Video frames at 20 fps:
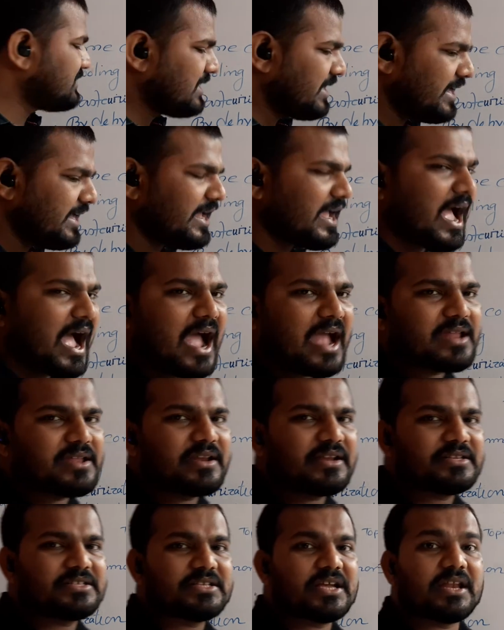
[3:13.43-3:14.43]

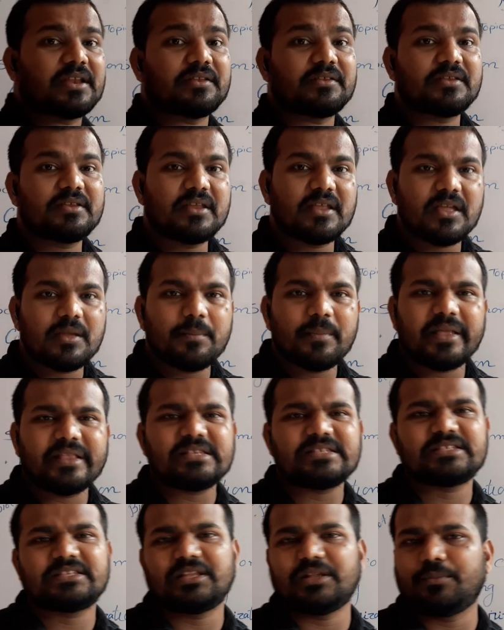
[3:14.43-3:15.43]
dehydration. D
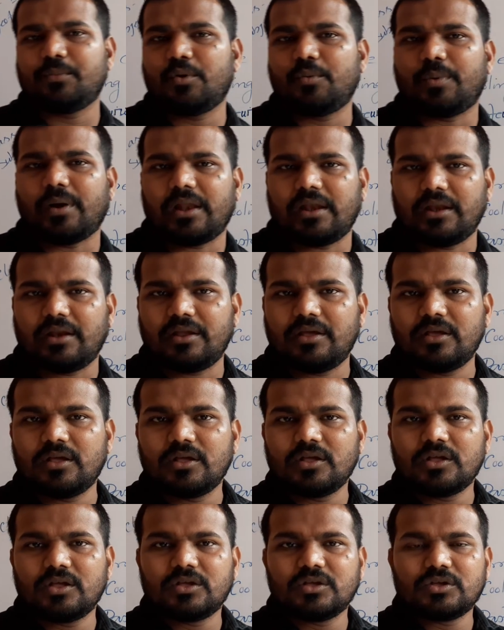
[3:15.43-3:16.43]
means removal.
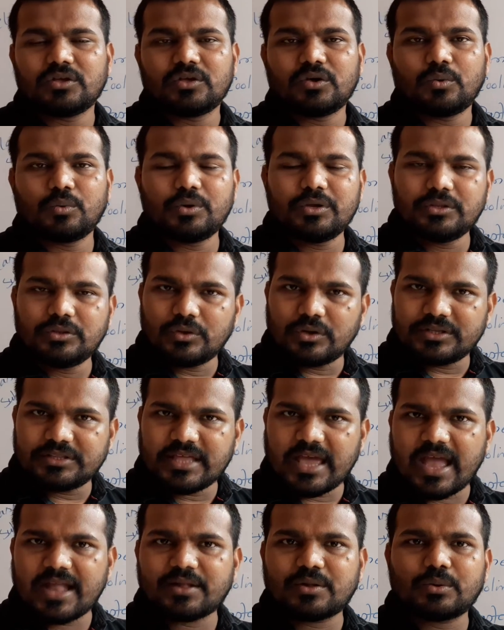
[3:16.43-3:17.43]
We know
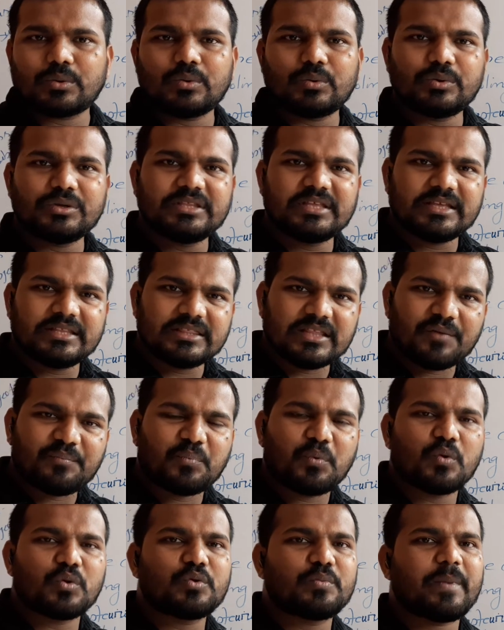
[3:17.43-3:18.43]
that within the
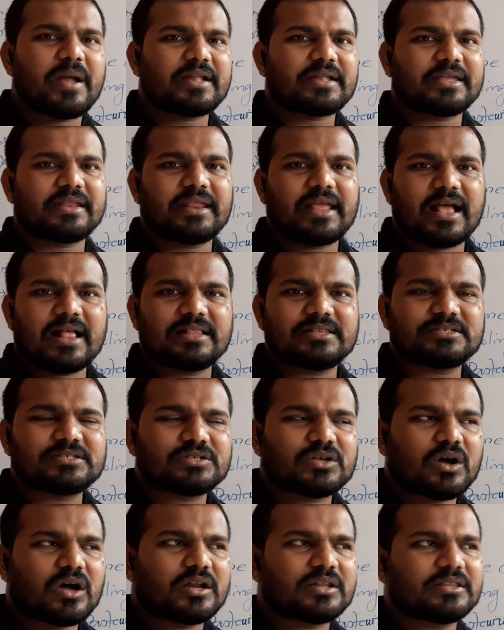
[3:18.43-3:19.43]
food materials
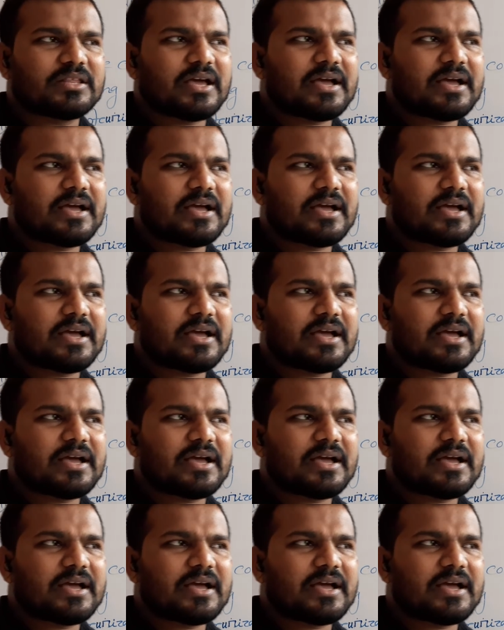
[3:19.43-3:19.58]
or